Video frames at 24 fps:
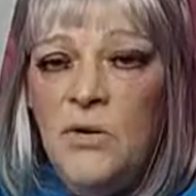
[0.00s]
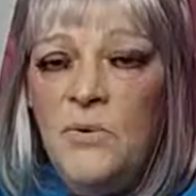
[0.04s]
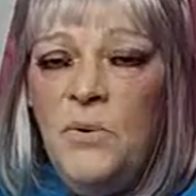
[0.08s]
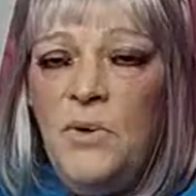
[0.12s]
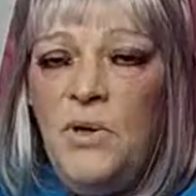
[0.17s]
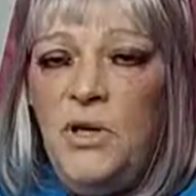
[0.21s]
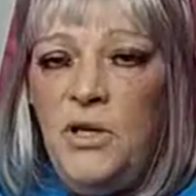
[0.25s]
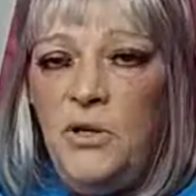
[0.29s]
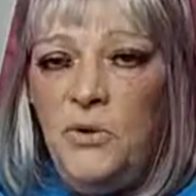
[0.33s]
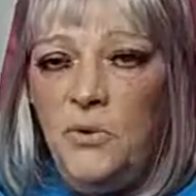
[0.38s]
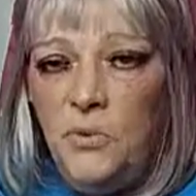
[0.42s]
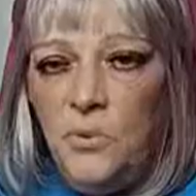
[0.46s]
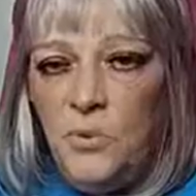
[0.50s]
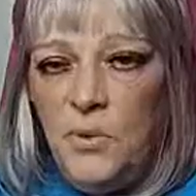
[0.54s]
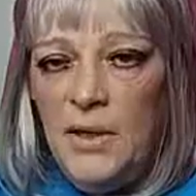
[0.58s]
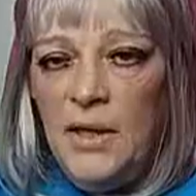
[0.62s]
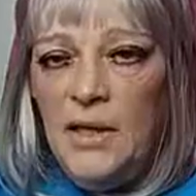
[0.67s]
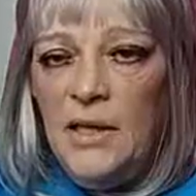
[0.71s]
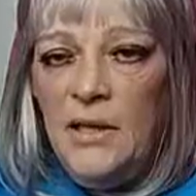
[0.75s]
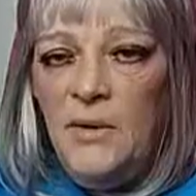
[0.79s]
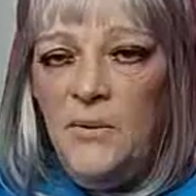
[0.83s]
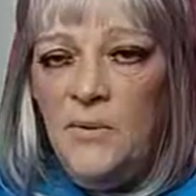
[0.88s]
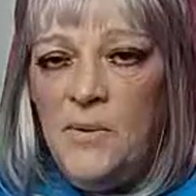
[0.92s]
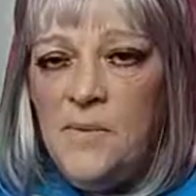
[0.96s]
when you
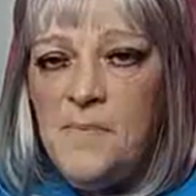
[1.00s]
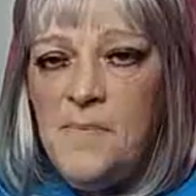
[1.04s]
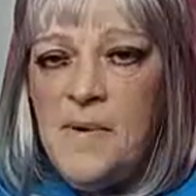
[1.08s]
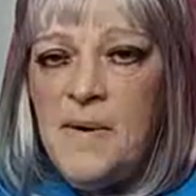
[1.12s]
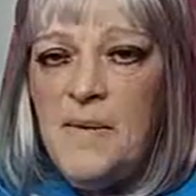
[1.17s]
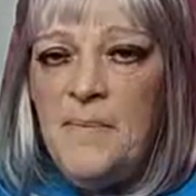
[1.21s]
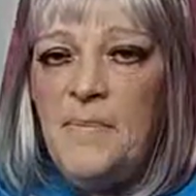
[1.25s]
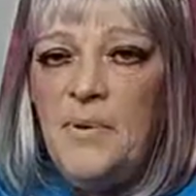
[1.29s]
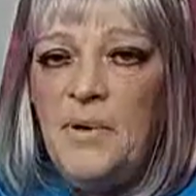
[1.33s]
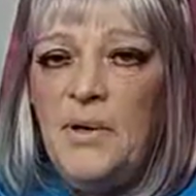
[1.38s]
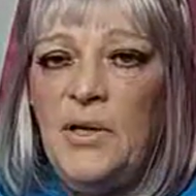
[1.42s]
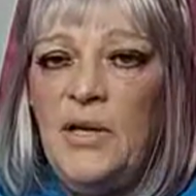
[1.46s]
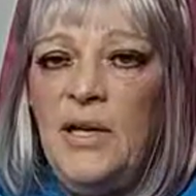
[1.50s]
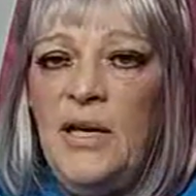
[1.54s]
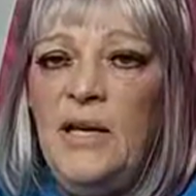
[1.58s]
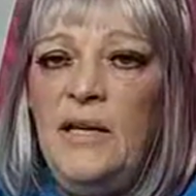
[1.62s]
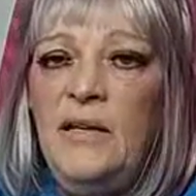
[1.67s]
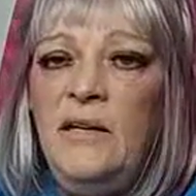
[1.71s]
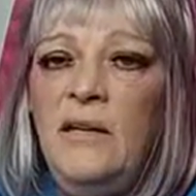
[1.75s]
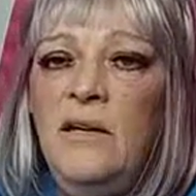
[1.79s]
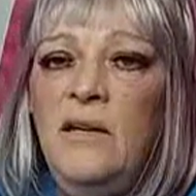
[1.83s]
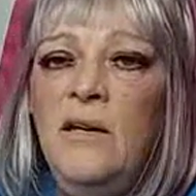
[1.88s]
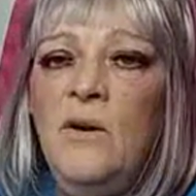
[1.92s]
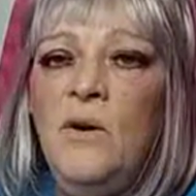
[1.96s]
really remembered it
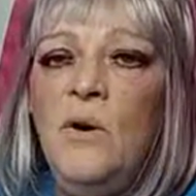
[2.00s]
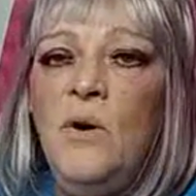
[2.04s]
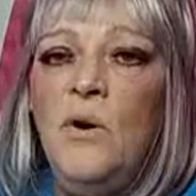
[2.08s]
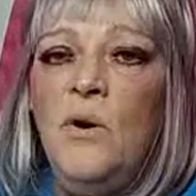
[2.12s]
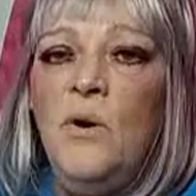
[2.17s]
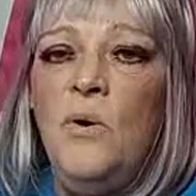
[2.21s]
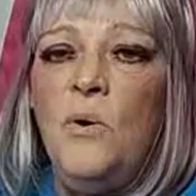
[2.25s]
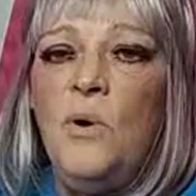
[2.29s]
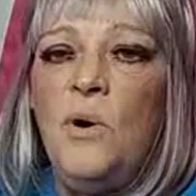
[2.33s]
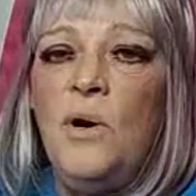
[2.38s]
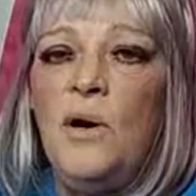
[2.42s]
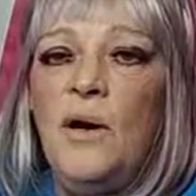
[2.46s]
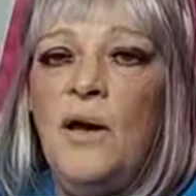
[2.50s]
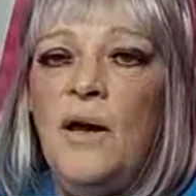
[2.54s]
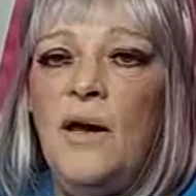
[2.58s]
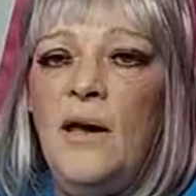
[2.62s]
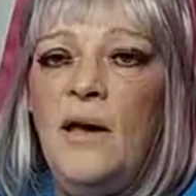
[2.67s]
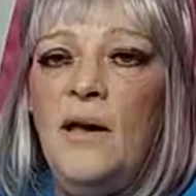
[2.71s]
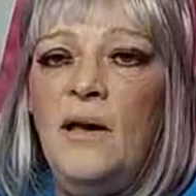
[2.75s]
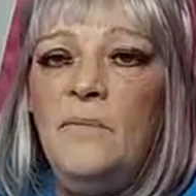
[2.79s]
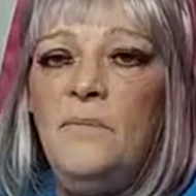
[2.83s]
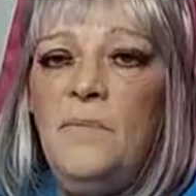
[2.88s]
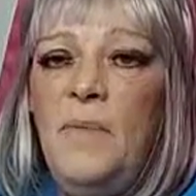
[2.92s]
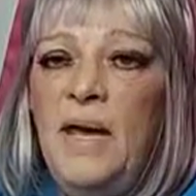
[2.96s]
or
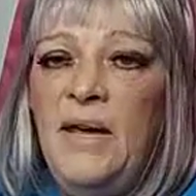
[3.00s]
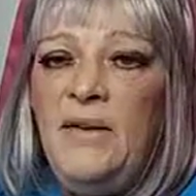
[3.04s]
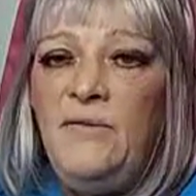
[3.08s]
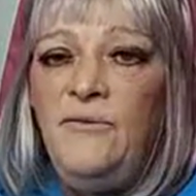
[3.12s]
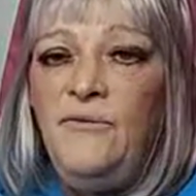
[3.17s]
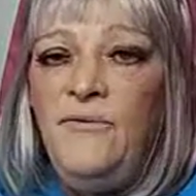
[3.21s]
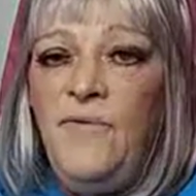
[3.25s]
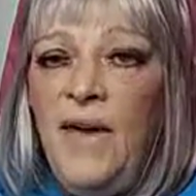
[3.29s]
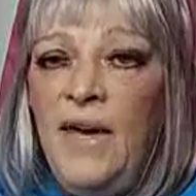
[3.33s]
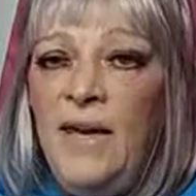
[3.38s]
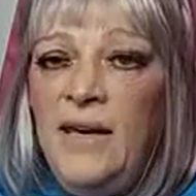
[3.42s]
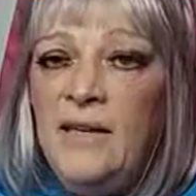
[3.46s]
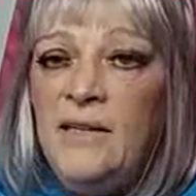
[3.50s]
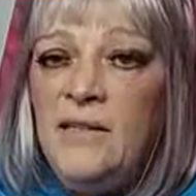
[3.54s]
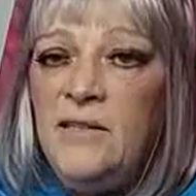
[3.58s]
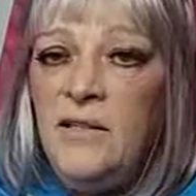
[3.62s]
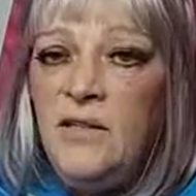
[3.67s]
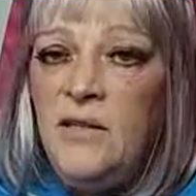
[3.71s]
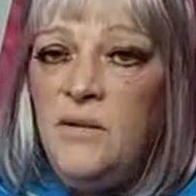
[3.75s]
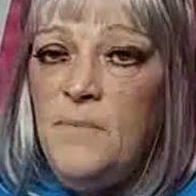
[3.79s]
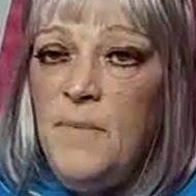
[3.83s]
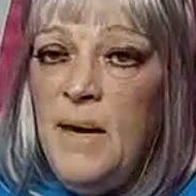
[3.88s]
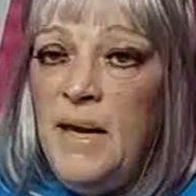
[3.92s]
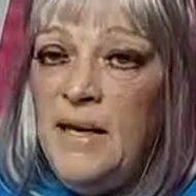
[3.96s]
uh, and fake it till
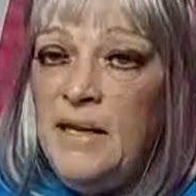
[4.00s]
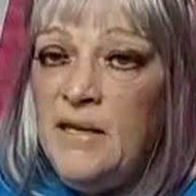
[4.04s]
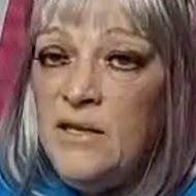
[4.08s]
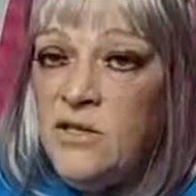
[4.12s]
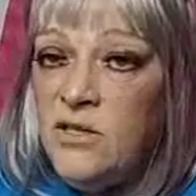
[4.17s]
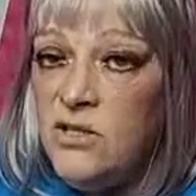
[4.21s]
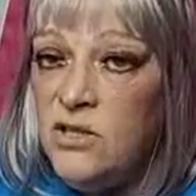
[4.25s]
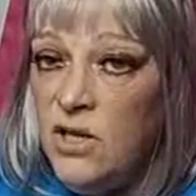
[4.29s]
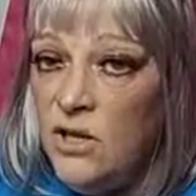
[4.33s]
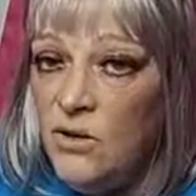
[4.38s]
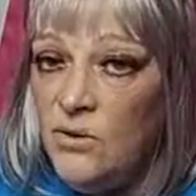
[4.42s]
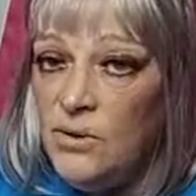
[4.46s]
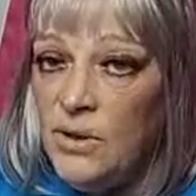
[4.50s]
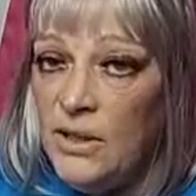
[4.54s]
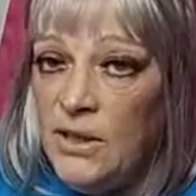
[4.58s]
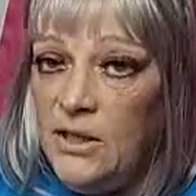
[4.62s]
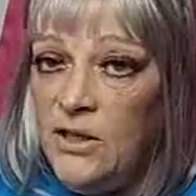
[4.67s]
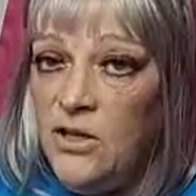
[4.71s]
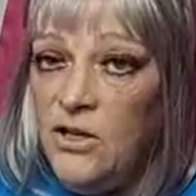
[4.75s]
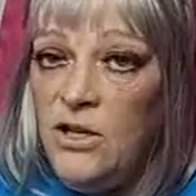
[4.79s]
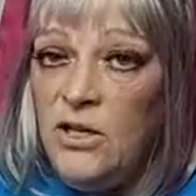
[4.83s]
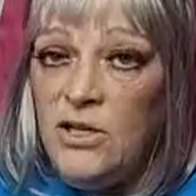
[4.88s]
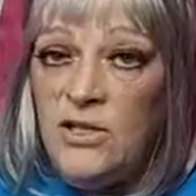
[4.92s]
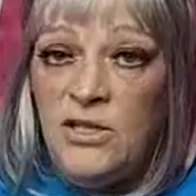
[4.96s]
you make it's totally
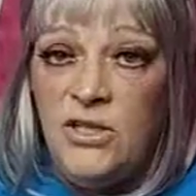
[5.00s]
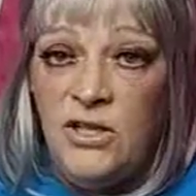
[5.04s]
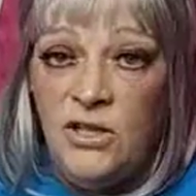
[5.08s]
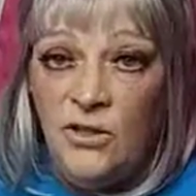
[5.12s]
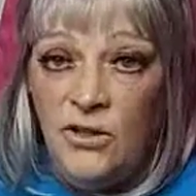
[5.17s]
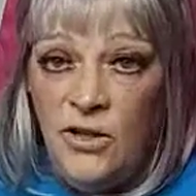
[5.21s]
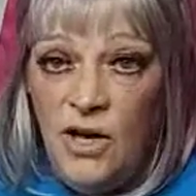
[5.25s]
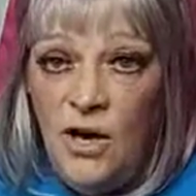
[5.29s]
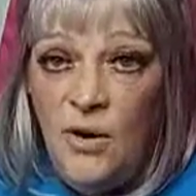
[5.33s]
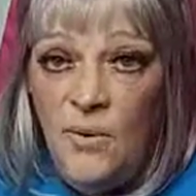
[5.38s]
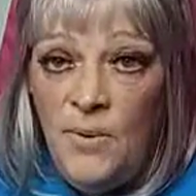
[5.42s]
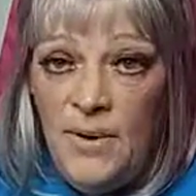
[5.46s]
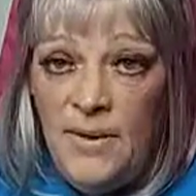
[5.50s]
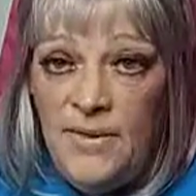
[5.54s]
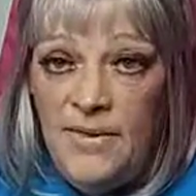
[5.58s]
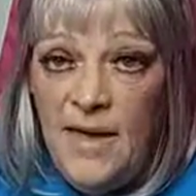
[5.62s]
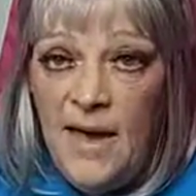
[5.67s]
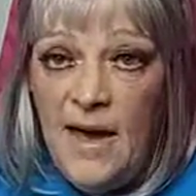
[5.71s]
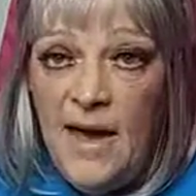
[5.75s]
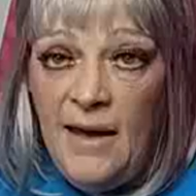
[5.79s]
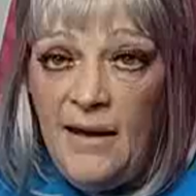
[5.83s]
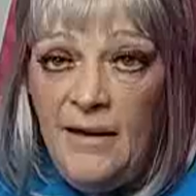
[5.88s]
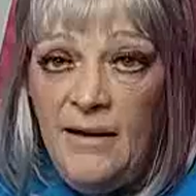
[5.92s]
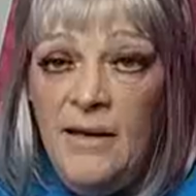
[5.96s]
good so go with
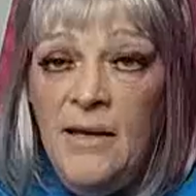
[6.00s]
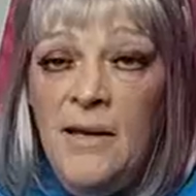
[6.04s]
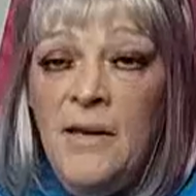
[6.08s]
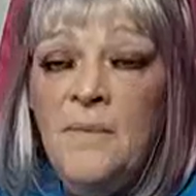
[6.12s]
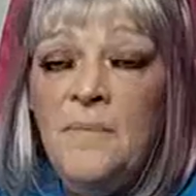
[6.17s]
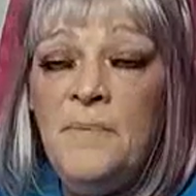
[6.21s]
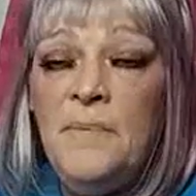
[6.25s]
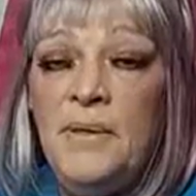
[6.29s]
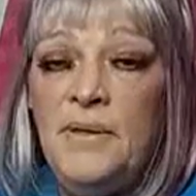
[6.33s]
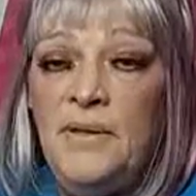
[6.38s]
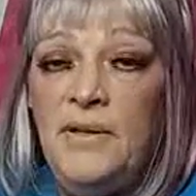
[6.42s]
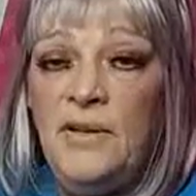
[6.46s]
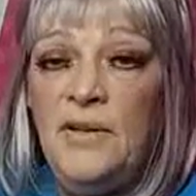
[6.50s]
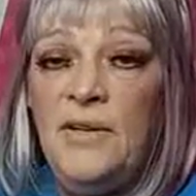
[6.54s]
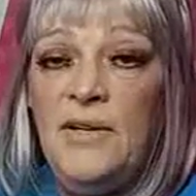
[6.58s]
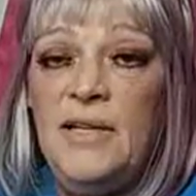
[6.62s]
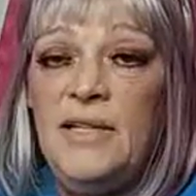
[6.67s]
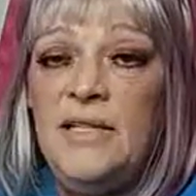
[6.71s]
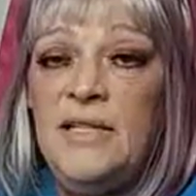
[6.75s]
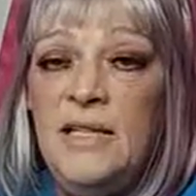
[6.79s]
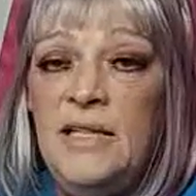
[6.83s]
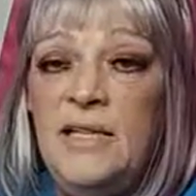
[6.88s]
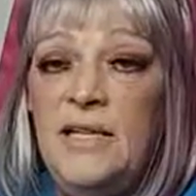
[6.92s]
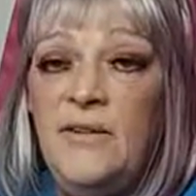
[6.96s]
that but there
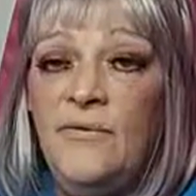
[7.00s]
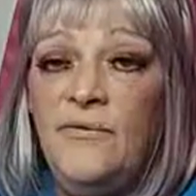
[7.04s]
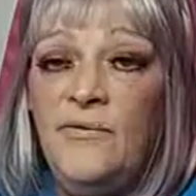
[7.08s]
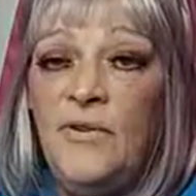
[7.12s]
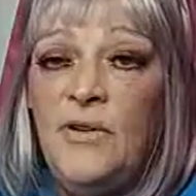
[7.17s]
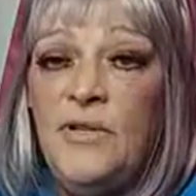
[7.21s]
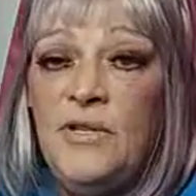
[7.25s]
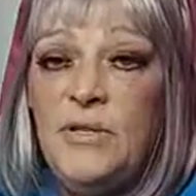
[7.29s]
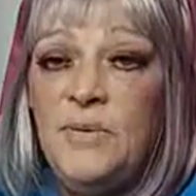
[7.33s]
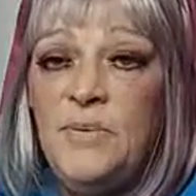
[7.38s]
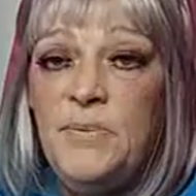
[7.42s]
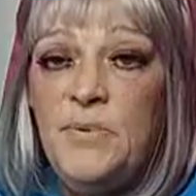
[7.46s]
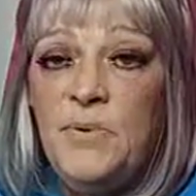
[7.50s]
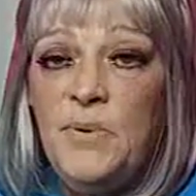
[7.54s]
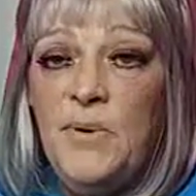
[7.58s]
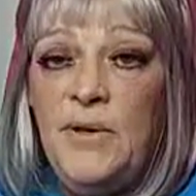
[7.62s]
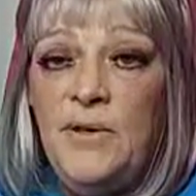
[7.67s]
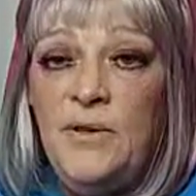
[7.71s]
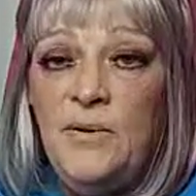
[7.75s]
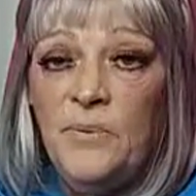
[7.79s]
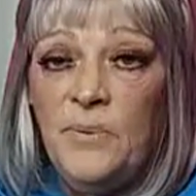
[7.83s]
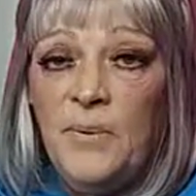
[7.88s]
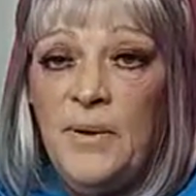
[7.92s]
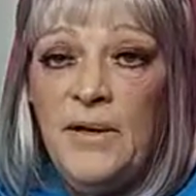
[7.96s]
is a difference
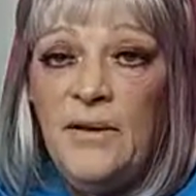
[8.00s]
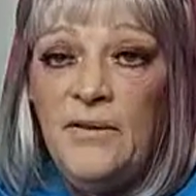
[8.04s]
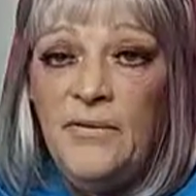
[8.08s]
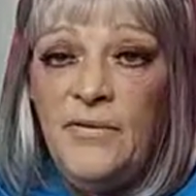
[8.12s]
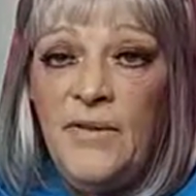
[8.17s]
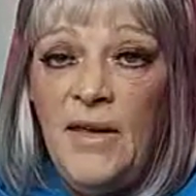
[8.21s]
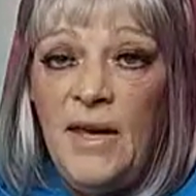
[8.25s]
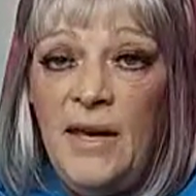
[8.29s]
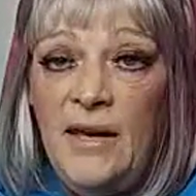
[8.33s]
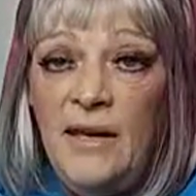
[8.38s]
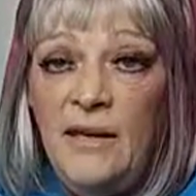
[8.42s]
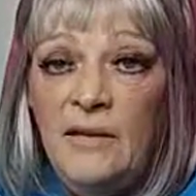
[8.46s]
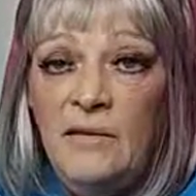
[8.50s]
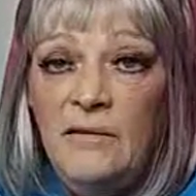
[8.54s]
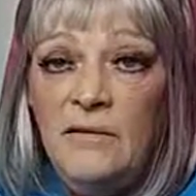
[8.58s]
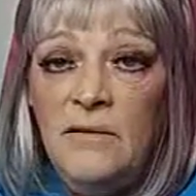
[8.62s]
between the real thing